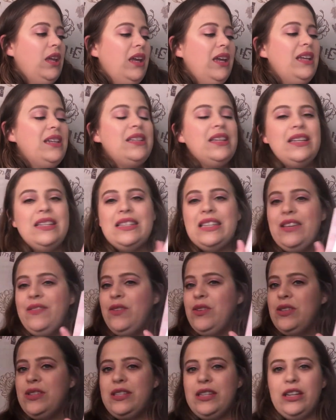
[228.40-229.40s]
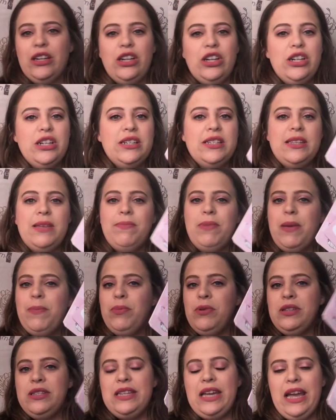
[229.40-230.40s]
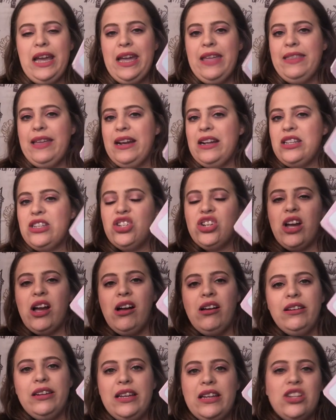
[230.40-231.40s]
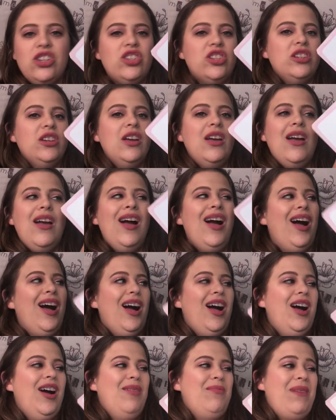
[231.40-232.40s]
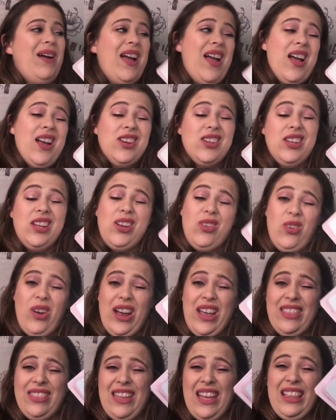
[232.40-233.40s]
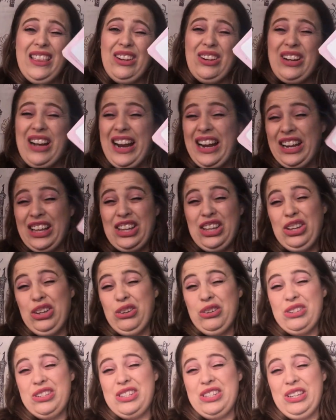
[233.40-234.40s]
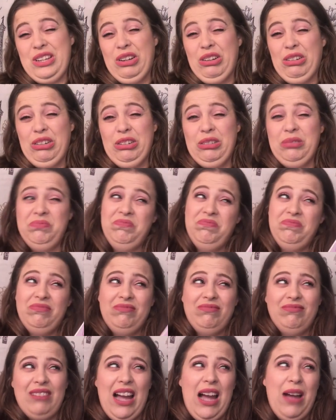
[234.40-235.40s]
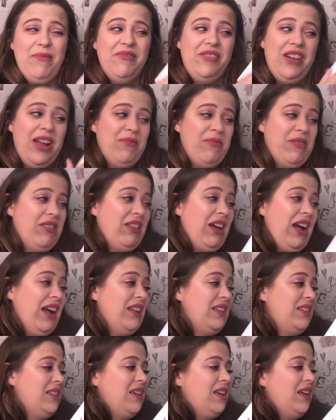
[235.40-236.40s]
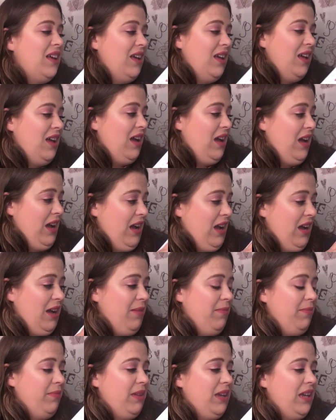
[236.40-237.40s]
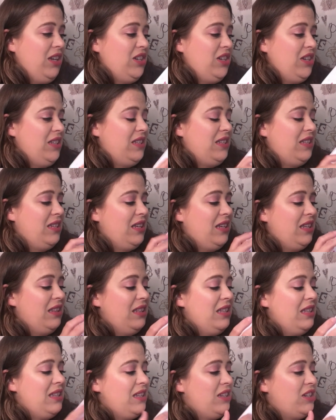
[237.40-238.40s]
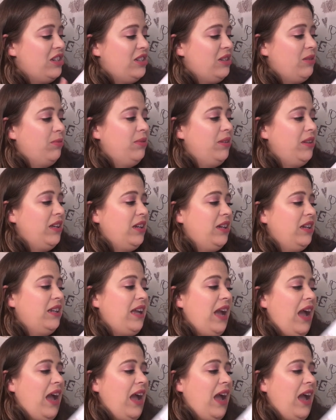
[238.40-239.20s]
It does give you stickers. Some people say that's childish. Um, I actually quite think they're kind of cute, so I'm fine with that. Um, it just this is just a really good